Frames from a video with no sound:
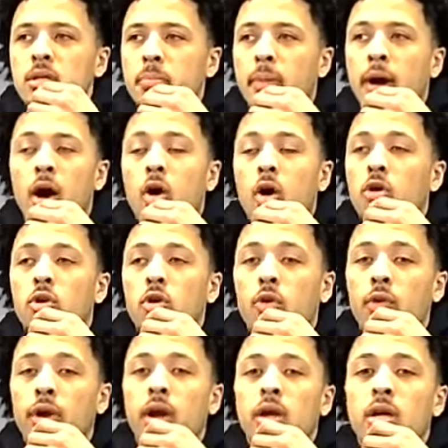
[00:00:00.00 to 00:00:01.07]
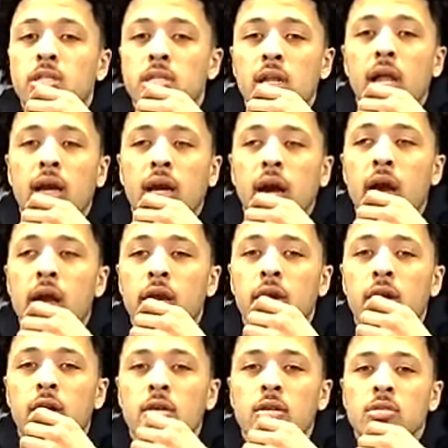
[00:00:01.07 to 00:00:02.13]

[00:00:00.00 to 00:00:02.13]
my whole career until I got here,